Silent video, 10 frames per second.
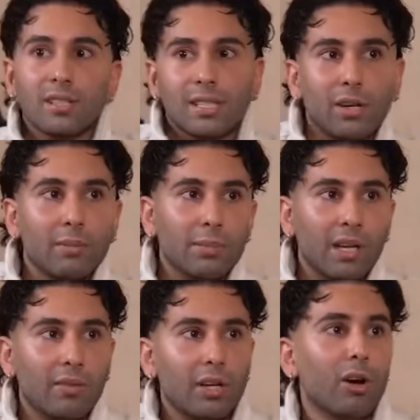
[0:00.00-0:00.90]
can see her
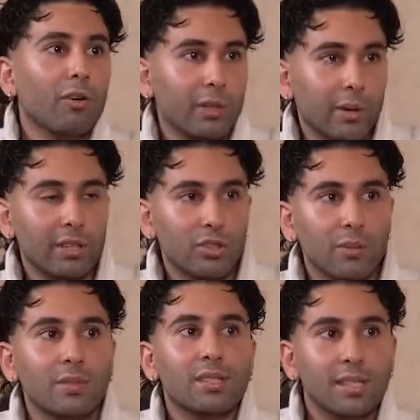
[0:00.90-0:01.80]
maybe having coffee or at the
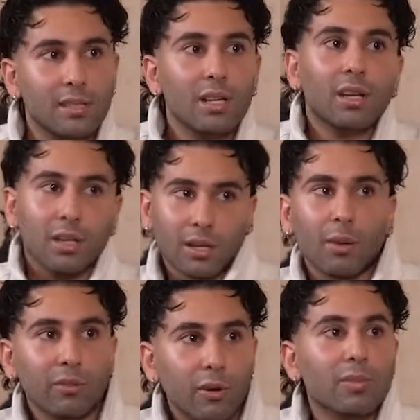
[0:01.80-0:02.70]
gym. This is
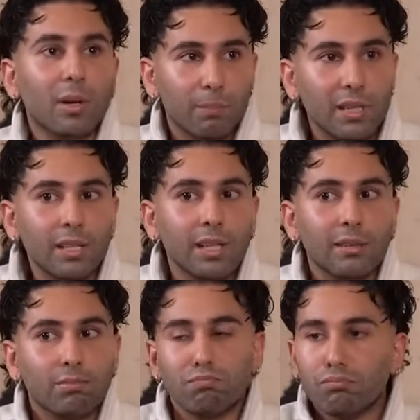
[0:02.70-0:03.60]
coming from
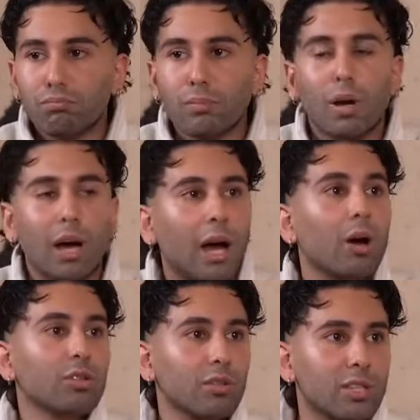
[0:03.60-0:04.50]
completely
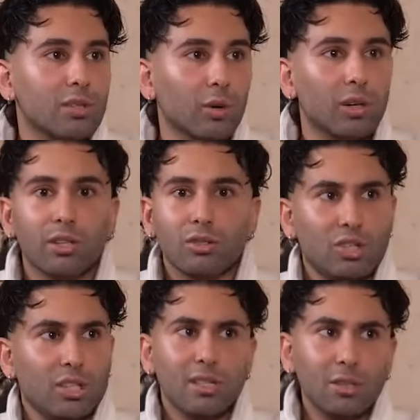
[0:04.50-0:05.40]
out of this world. Right.
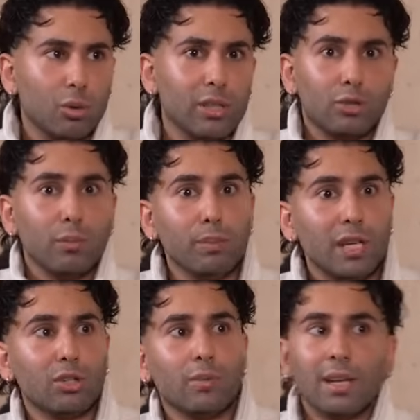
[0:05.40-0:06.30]
And she doesn't owe it to
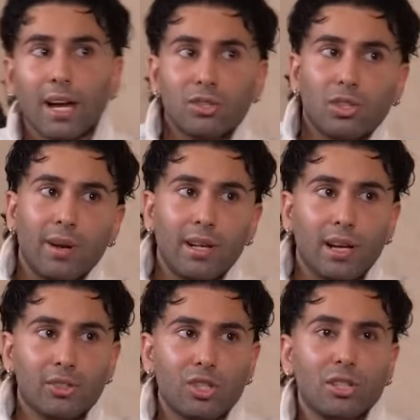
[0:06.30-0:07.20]
me to be nice to my
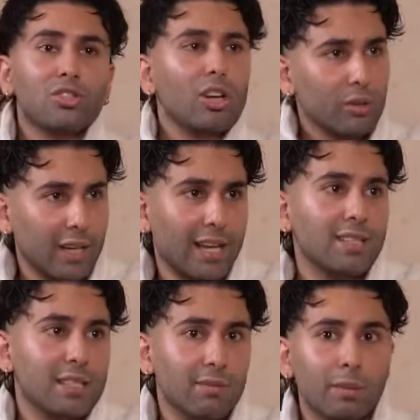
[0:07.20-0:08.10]
illustrator. Chalo,
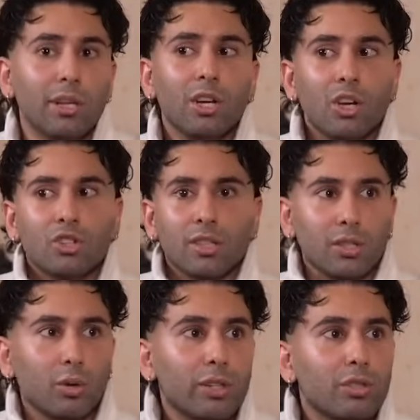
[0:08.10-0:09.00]
nice civil. She
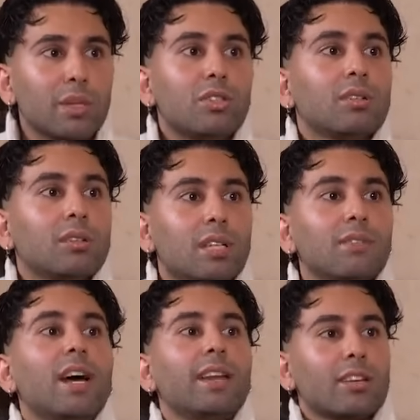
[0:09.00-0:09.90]
doesn't owe it to me to
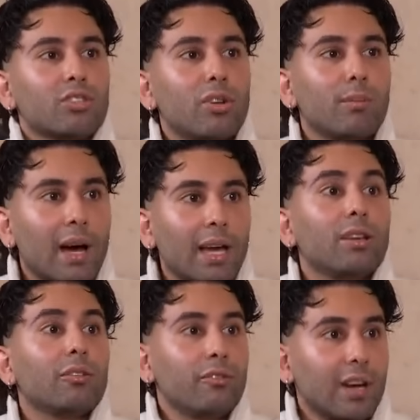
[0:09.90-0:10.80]
give that extra mile of